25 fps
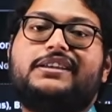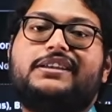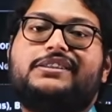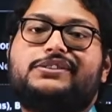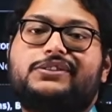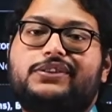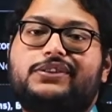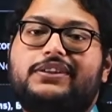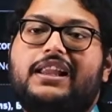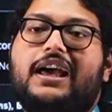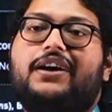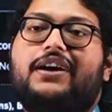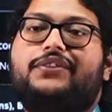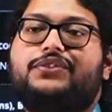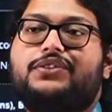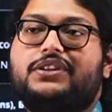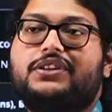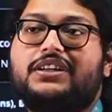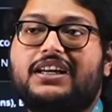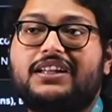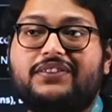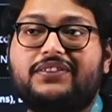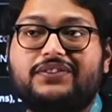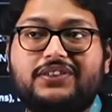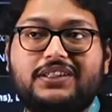You'll have to
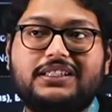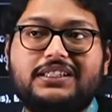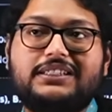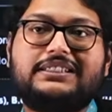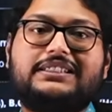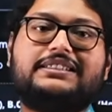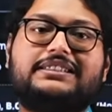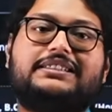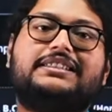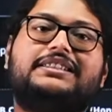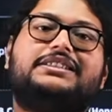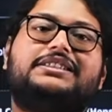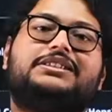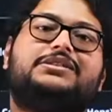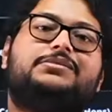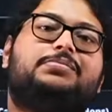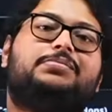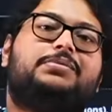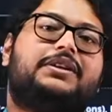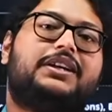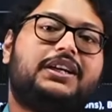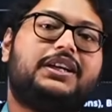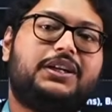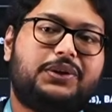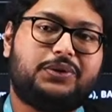convert the
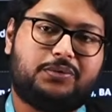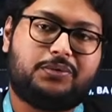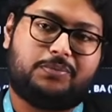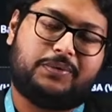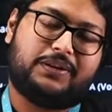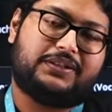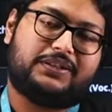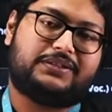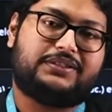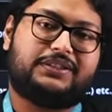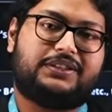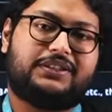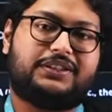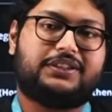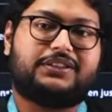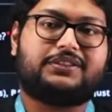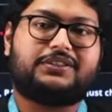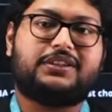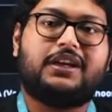CGPA to percentage.